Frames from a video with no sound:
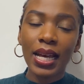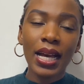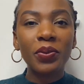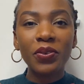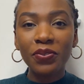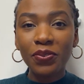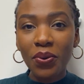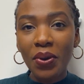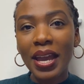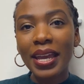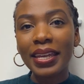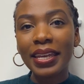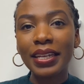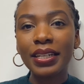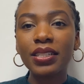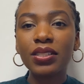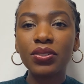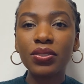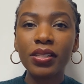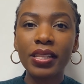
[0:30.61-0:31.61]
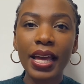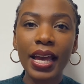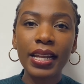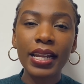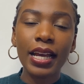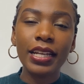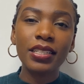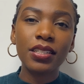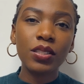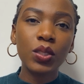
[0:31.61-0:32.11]
Before I get into that,
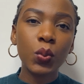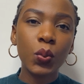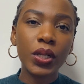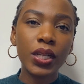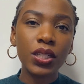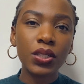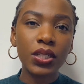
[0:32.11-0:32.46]
I just wanted